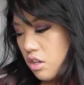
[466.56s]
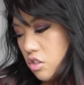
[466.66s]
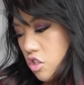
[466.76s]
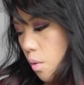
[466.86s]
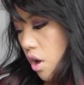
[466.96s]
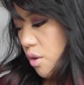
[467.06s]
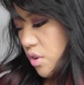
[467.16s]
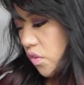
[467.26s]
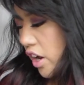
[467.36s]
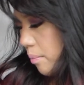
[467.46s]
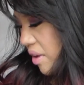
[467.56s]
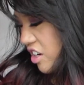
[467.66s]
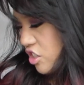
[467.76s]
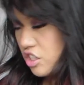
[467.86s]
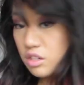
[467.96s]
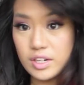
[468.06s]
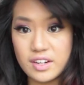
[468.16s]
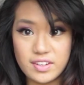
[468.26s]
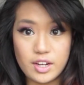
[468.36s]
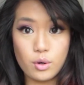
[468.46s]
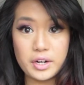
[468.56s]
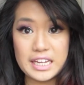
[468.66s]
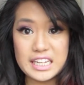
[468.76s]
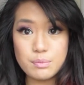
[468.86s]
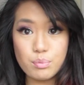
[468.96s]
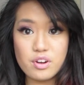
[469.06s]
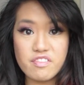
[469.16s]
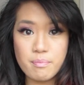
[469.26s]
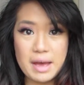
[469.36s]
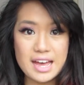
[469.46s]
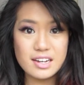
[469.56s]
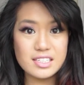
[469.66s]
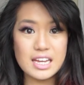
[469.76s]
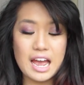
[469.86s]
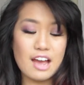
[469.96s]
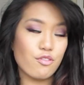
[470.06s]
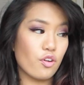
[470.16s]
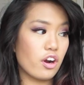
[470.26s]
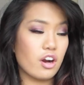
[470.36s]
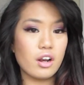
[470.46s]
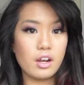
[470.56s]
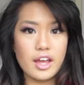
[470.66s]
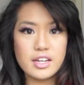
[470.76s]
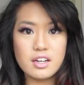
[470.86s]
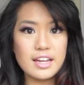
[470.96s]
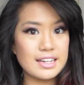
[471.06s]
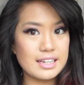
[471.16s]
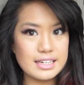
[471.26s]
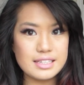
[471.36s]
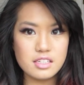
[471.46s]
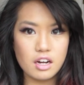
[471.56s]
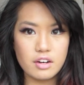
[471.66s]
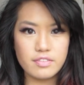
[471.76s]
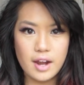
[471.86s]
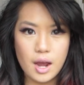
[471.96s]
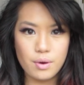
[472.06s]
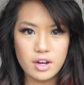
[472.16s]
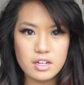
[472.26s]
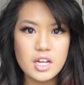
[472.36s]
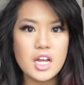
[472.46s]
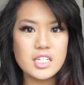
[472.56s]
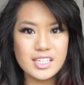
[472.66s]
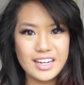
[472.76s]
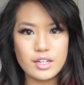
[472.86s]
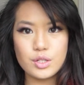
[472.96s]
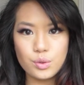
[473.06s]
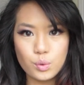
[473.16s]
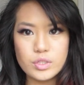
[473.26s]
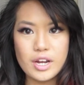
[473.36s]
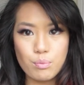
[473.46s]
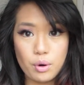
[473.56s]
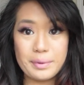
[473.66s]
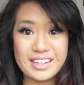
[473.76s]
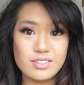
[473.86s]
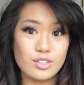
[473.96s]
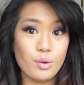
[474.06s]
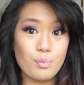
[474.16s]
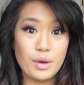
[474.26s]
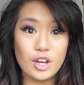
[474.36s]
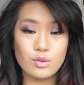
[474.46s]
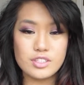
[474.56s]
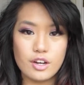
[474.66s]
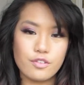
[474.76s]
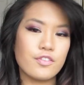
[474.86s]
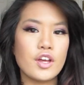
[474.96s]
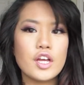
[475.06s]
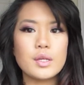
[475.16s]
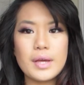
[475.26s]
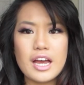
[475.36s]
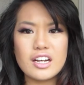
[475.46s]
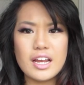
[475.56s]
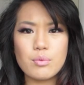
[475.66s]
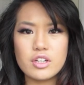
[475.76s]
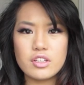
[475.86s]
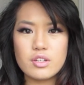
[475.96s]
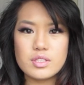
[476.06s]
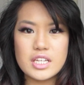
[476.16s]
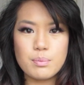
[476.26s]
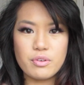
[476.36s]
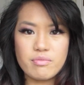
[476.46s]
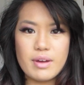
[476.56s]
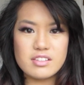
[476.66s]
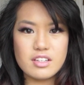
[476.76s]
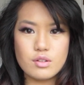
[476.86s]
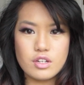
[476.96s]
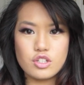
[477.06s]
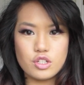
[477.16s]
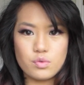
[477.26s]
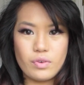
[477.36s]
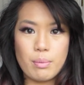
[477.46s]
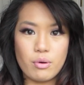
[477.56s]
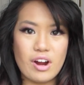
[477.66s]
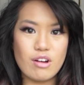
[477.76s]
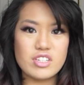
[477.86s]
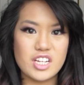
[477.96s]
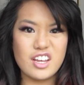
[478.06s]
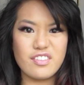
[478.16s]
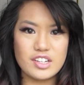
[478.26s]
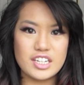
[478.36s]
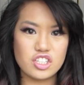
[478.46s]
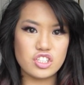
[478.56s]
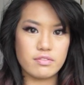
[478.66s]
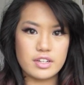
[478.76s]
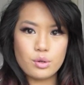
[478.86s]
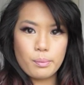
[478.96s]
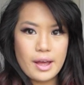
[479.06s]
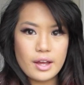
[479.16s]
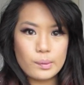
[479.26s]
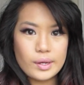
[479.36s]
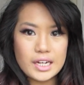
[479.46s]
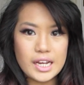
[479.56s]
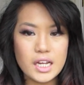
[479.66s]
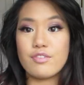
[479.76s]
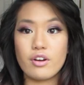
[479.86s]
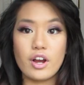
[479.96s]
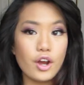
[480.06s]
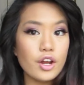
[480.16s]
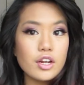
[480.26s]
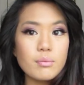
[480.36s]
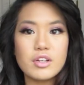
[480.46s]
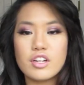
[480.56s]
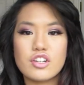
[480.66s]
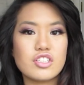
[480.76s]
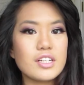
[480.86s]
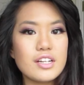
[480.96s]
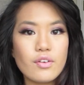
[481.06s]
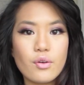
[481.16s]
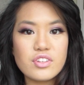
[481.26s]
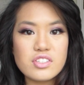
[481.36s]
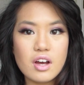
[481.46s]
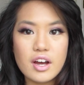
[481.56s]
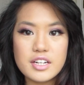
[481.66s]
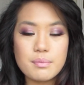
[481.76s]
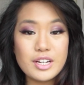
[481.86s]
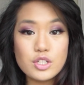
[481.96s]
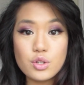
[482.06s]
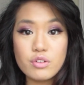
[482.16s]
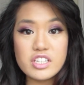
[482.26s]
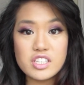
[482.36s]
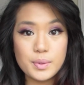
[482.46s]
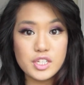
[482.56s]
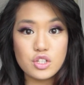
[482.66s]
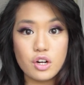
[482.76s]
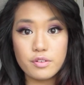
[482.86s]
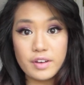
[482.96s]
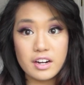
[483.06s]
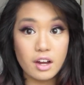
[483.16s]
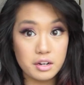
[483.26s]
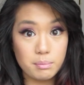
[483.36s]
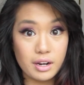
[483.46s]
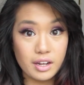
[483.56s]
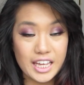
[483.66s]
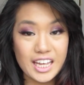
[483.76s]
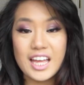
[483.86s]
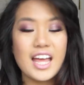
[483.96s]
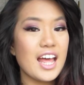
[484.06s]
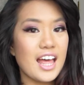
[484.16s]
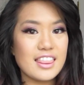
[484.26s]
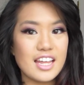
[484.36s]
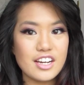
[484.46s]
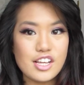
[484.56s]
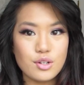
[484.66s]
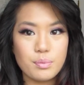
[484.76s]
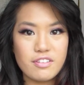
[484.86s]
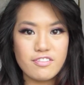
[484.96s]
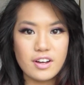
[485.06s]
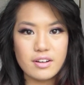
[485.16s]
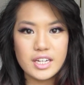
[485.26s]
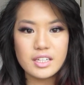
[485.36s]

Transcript: So I would recommend you leaving it on a heat-proof mat for like at least half an hour to let it cool down properly so you don't burn yourself. You can get one of those heat-proof mats that you can just wrap around it if you need to shove it in your bag quickly. If you're at home, you know, just leave the side, make sure it's switched off and unplug it, and then you'll be fine.